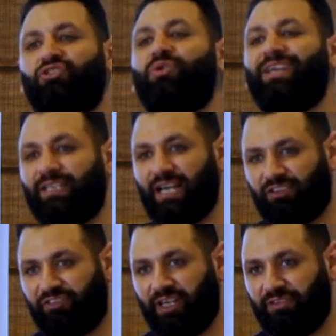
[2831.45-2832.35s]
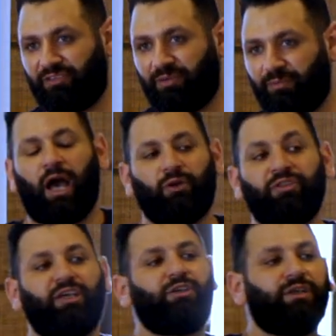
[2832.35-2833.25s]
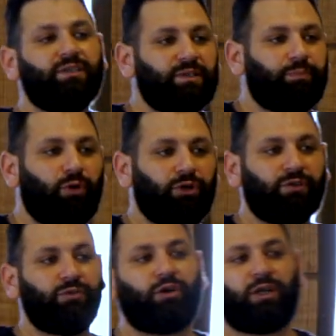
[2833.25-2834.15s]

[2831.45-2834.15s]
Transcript: during that phase. I don't think you can support your